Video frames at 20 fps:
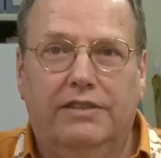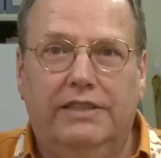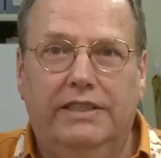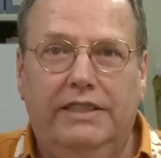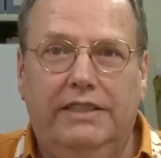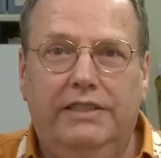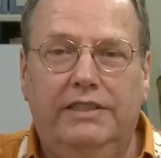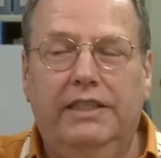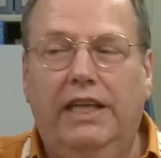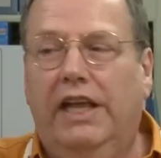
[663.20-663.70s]

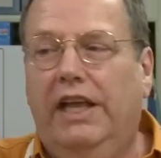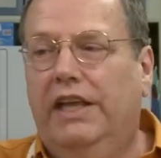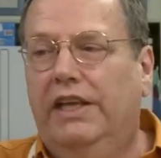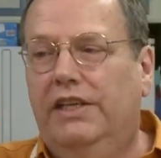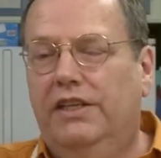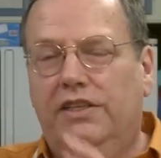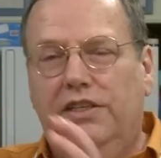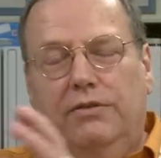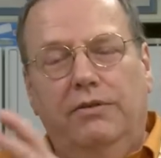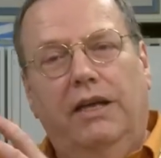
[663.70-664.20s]
seeds.
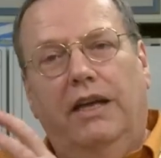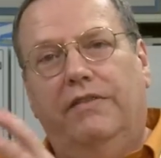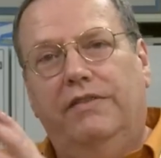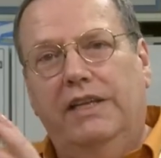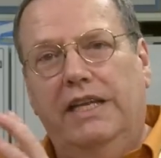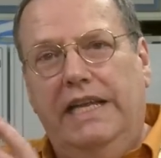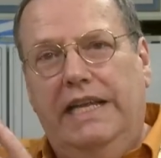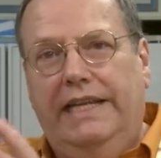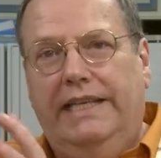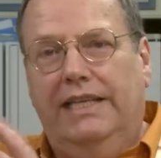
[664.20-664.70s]
You do have
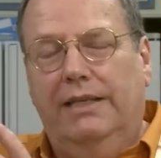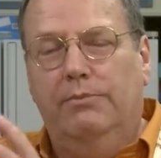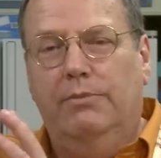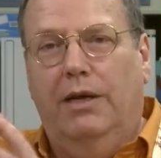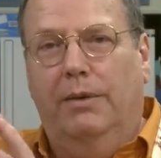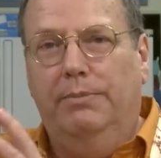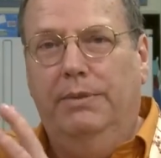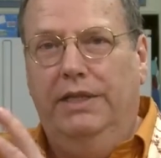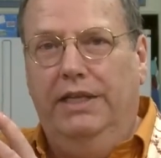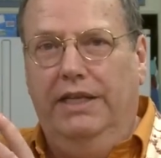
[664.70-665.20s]
to heat them
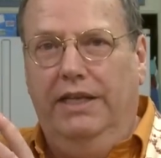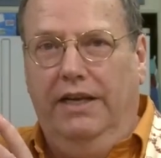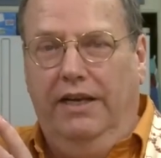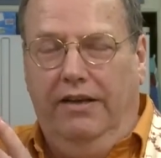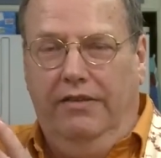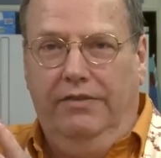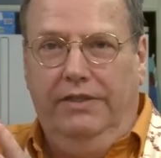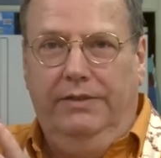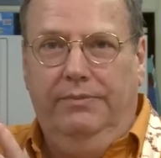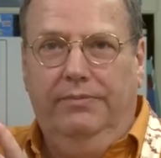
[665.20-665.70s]
up in the
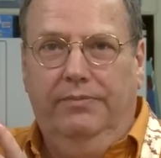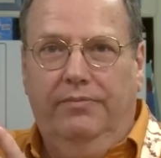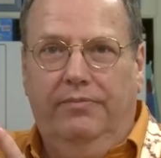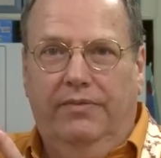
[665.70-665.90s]
oven.